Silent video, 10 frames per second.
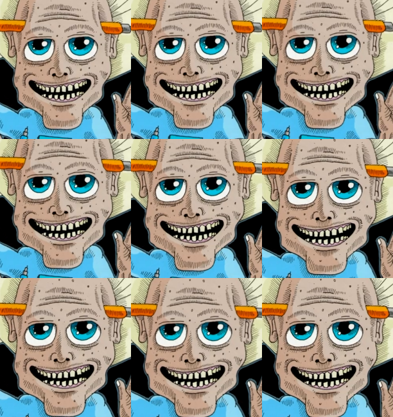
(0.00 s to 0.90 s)

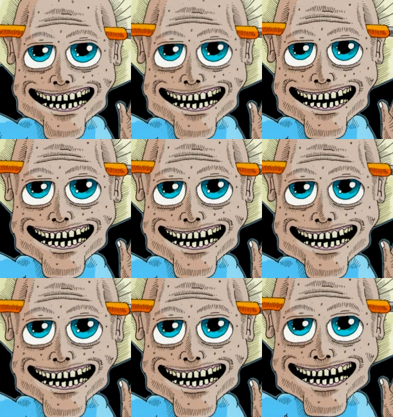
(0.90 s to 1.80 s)
[no speech]